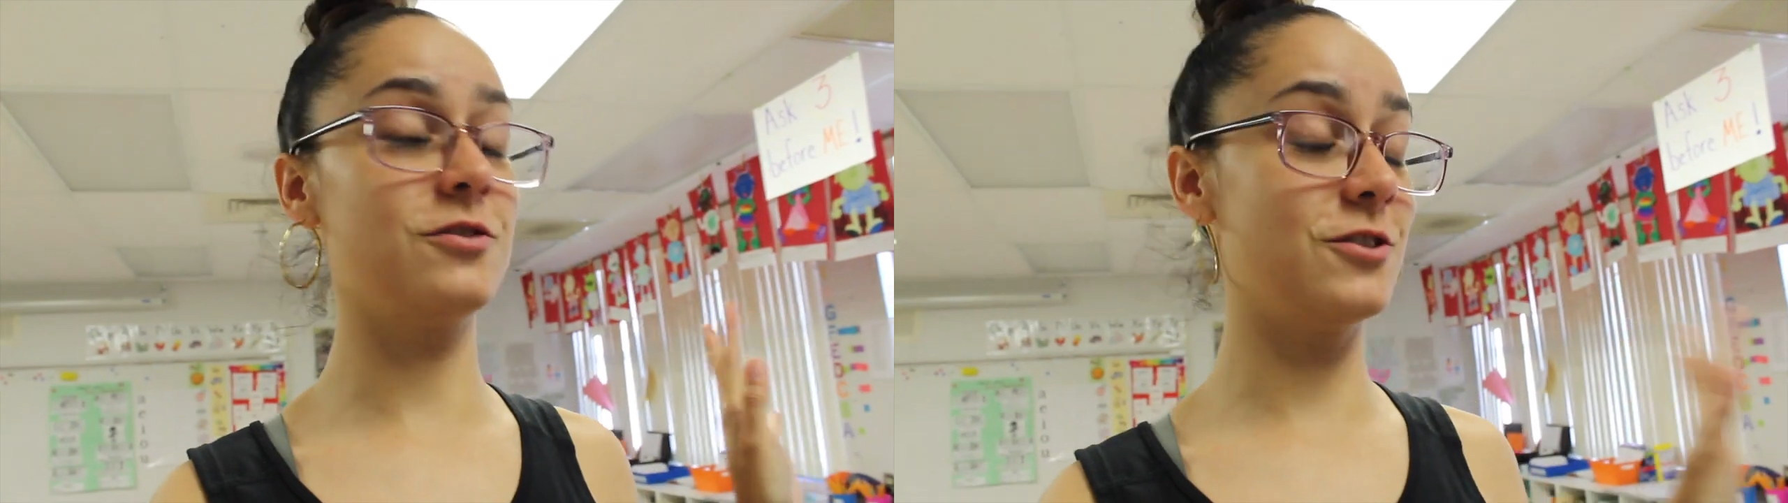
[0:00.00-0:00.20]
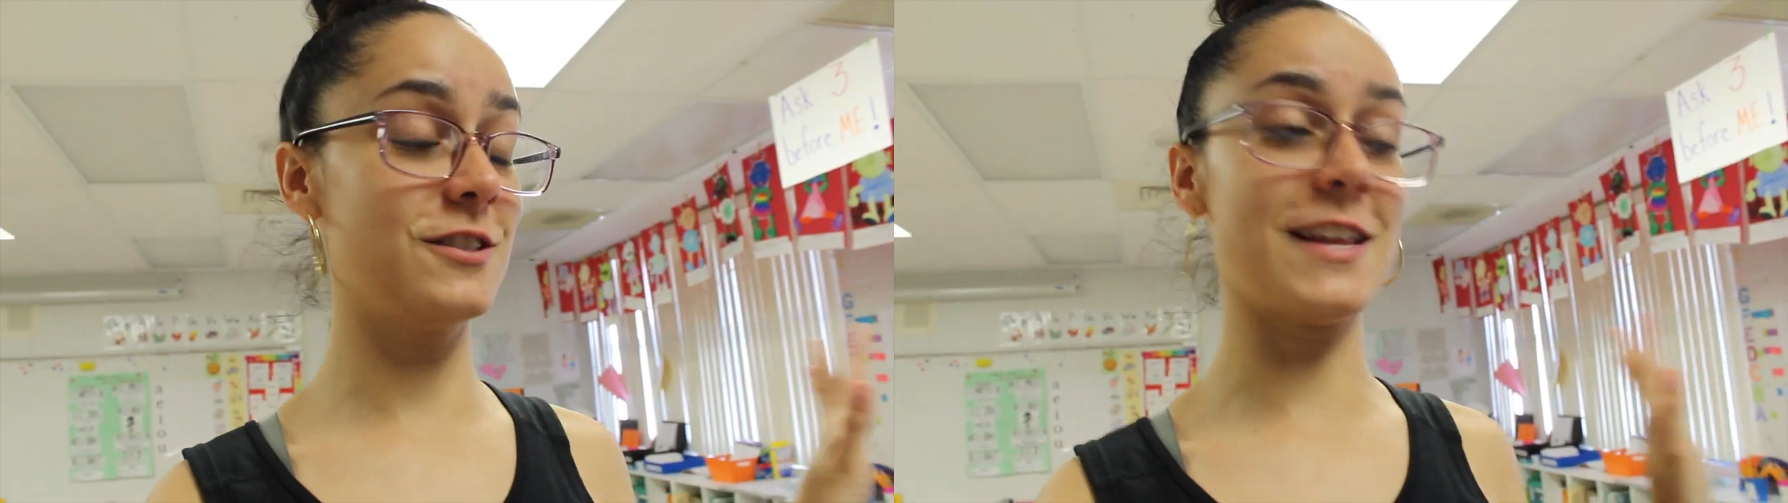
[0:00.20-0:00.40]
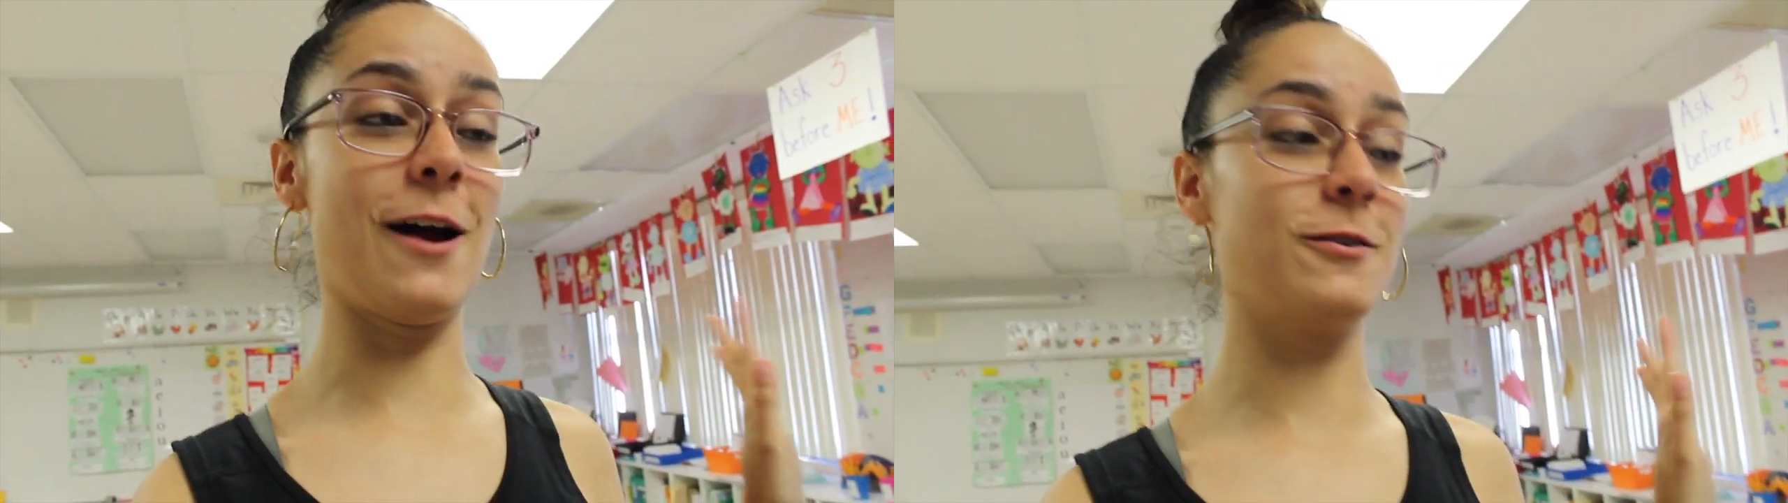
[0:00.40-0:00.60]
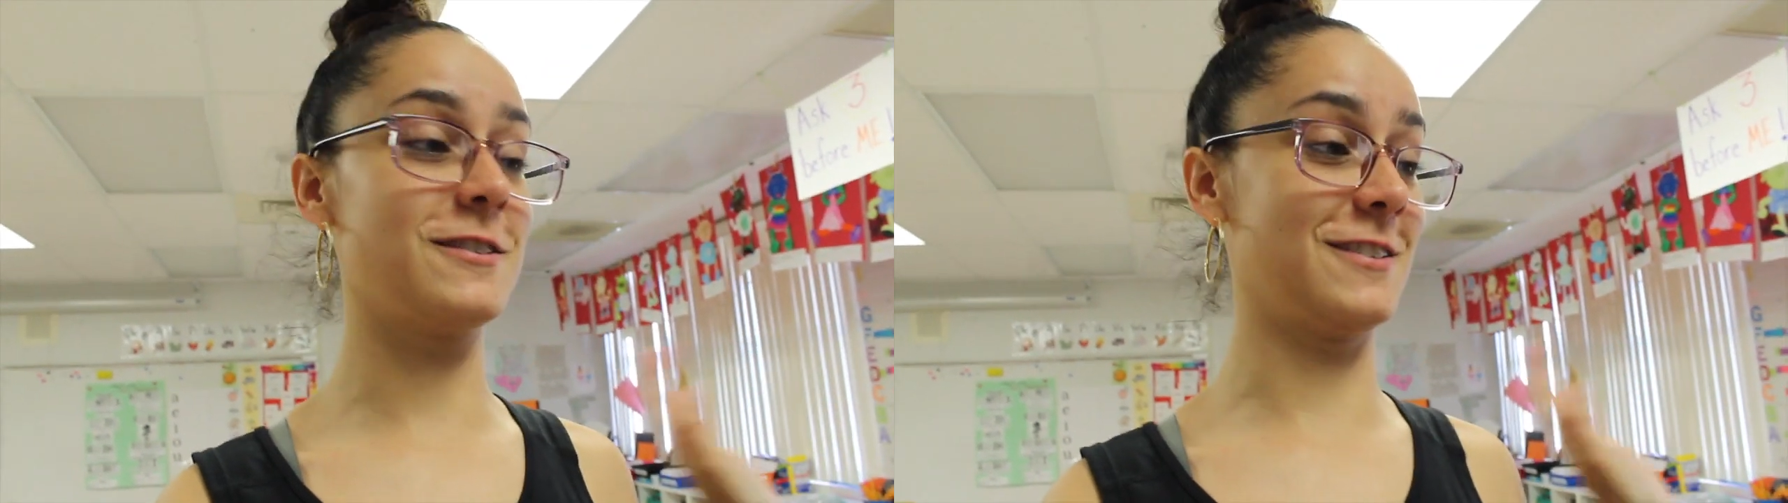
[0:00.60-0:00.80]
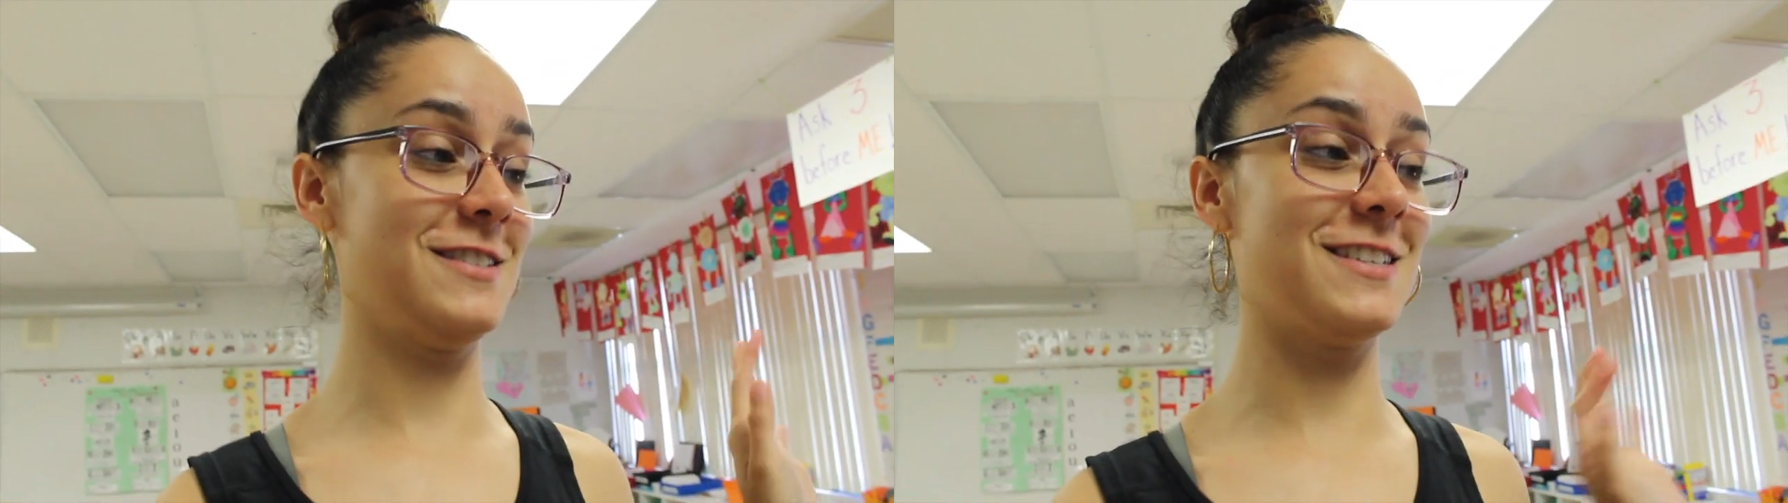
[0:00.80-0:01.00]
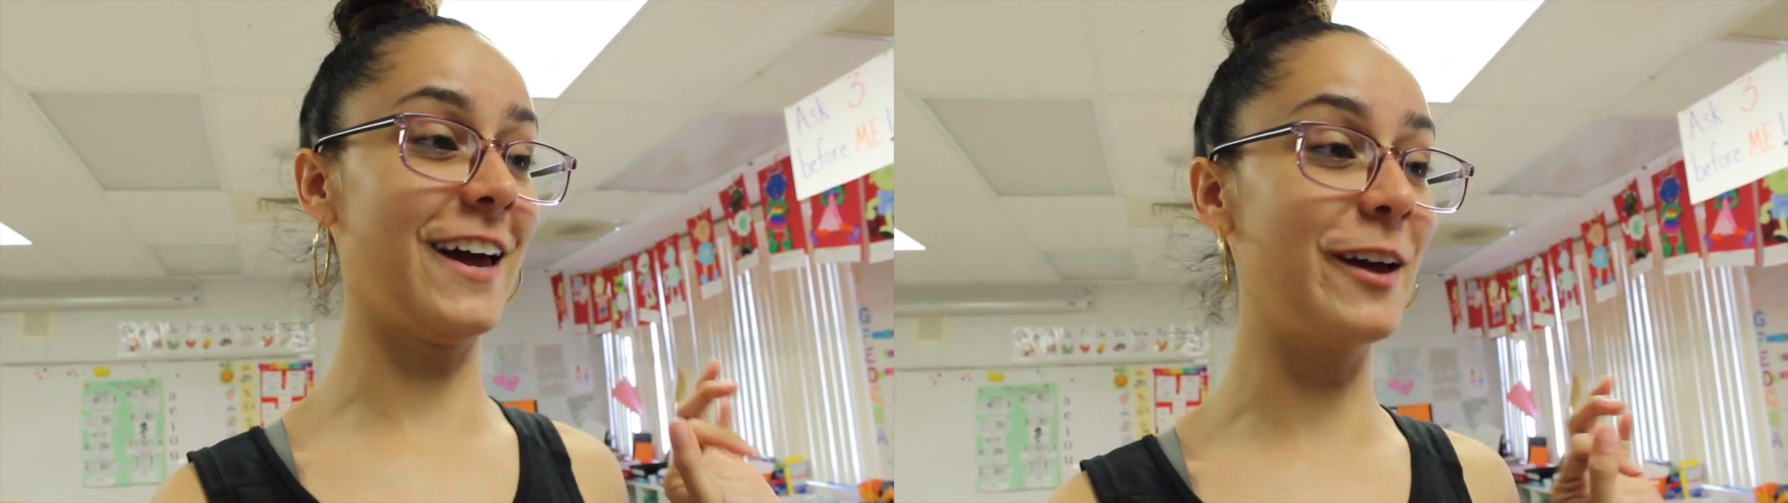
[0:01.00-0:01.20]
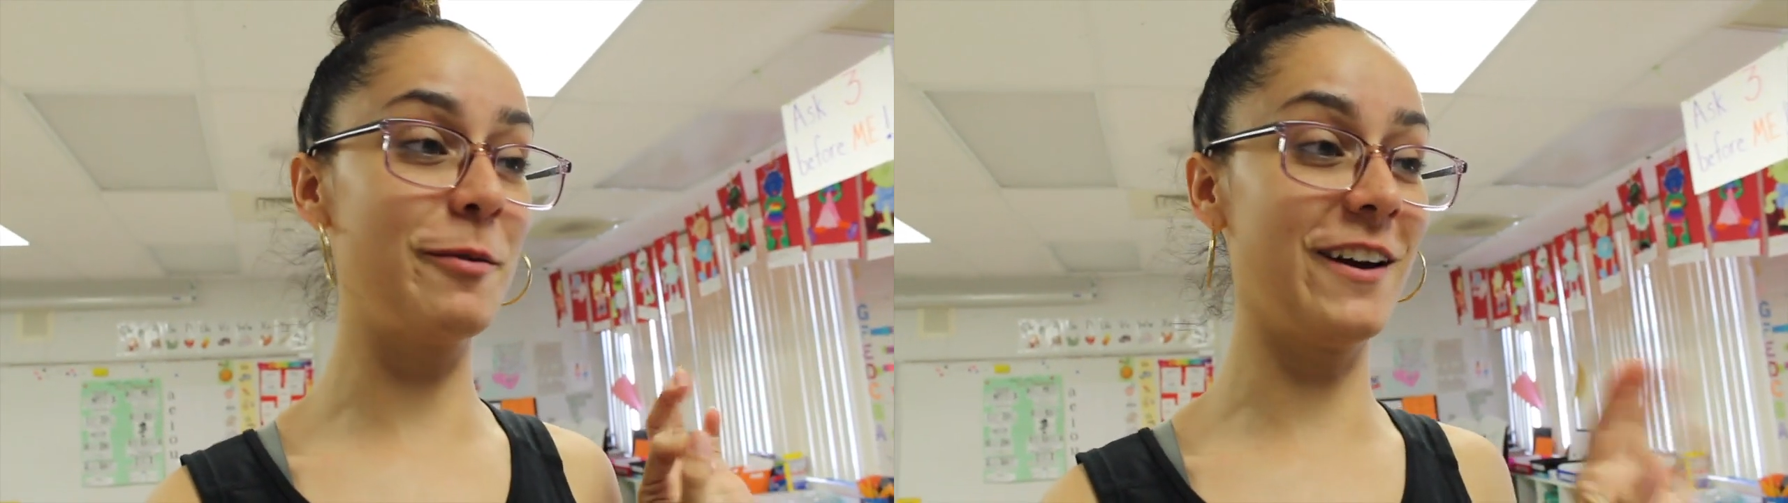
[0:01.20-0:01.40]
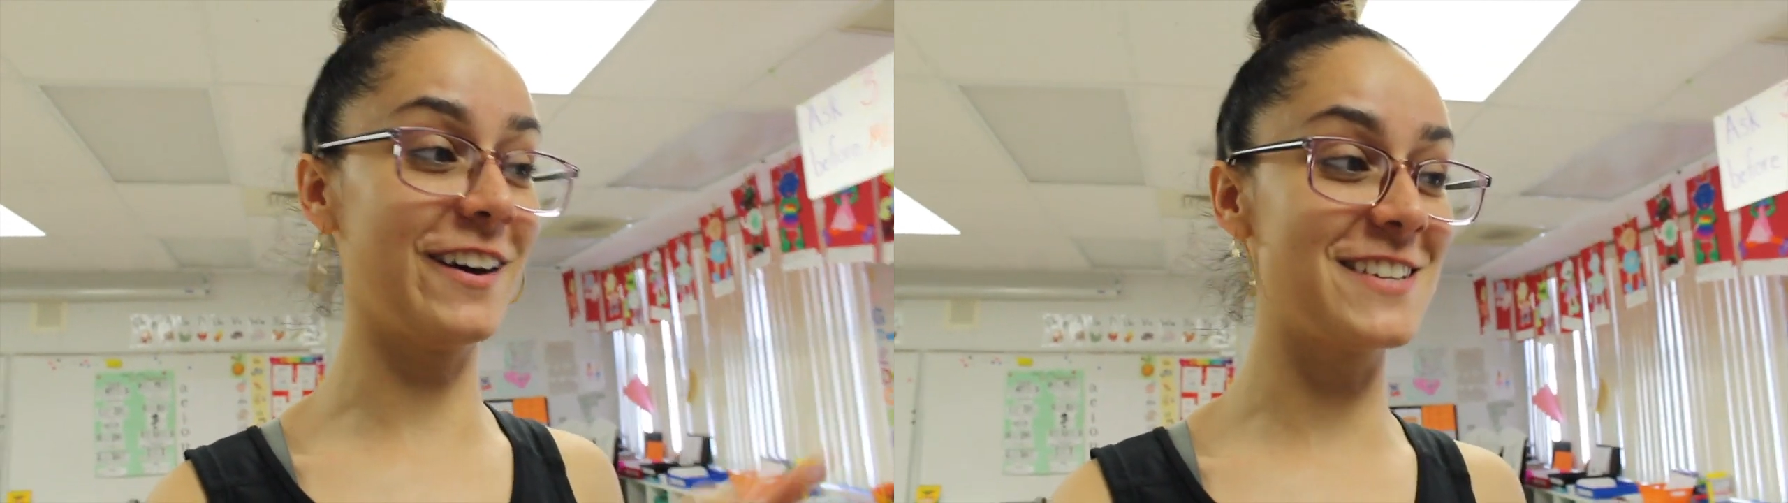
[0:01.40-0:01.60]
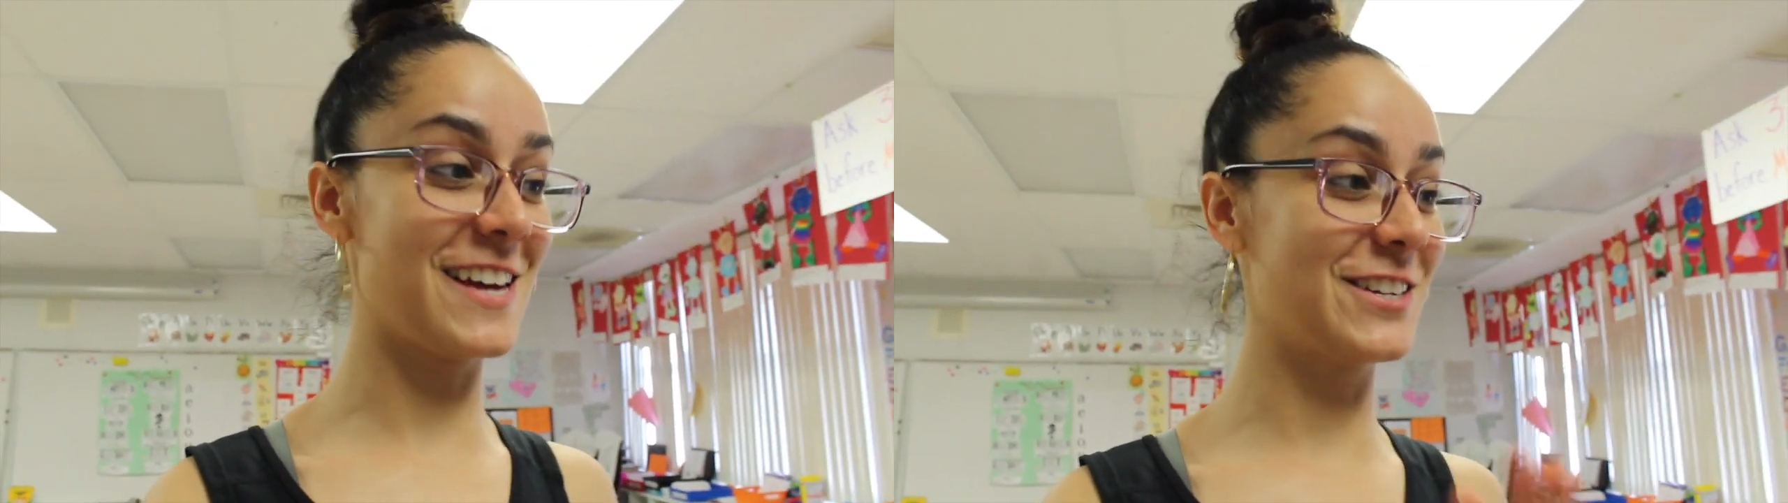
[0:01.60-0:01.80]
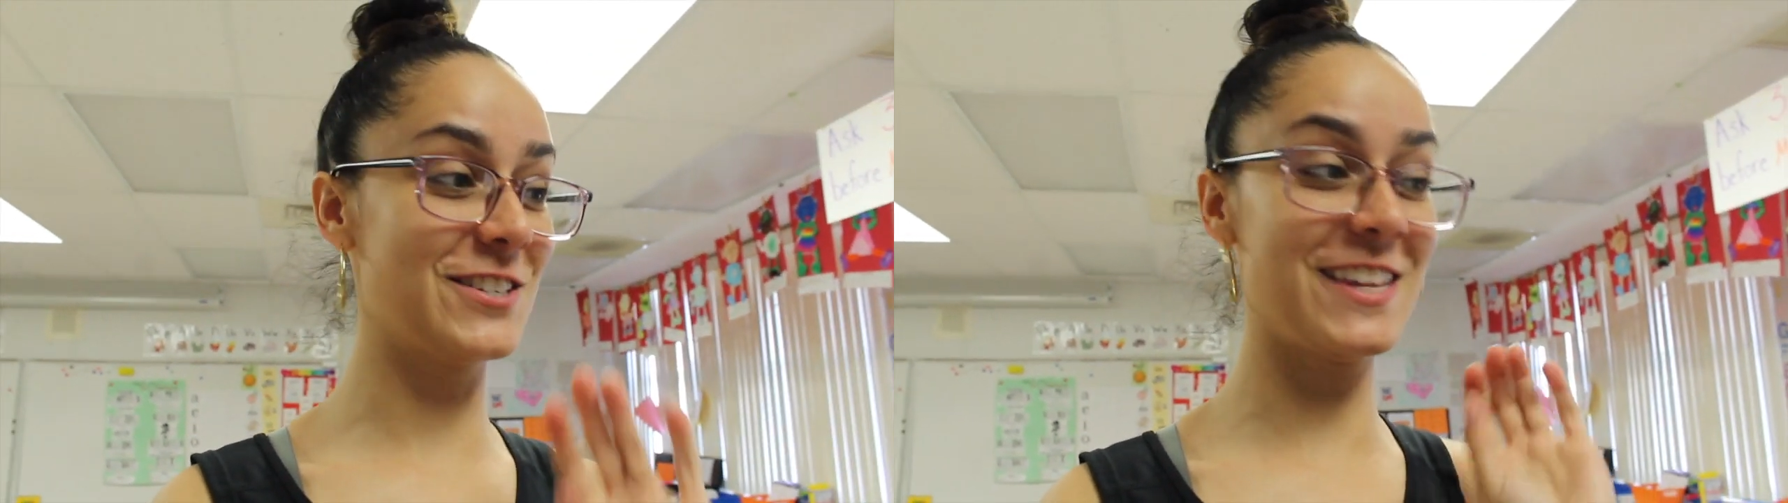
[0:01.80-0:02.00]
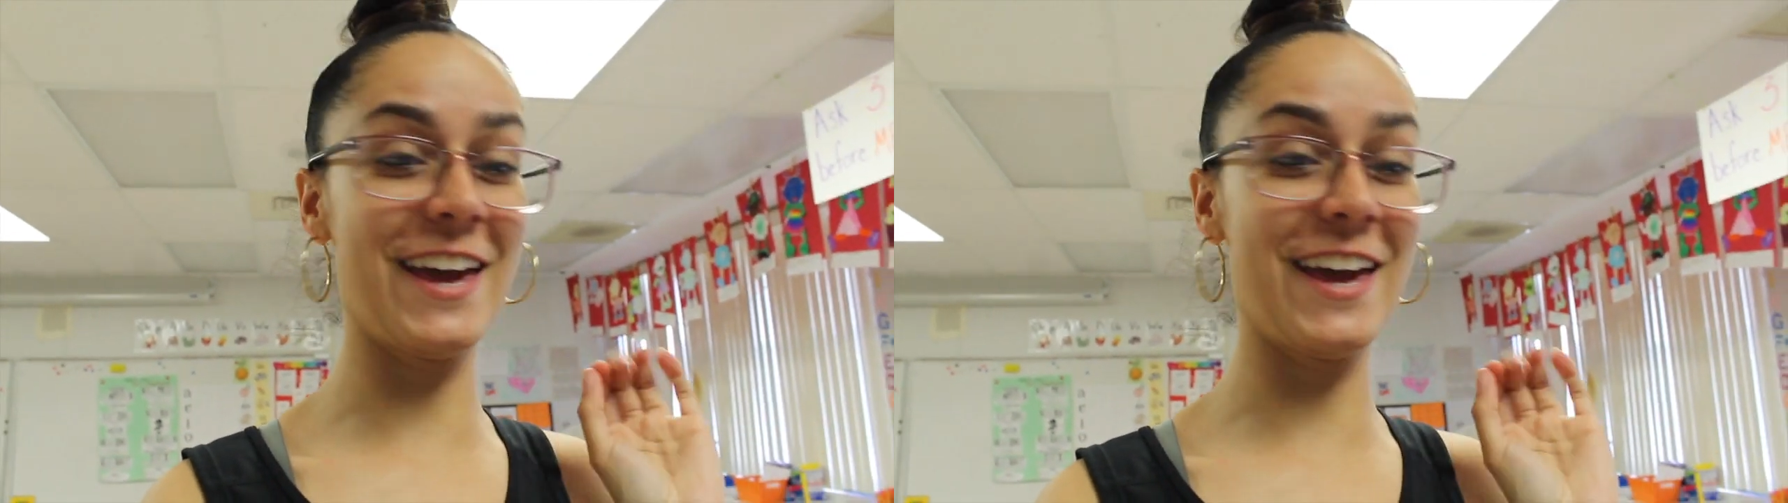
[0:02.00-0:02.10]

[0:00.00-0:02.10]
just how it's gonna stay because I just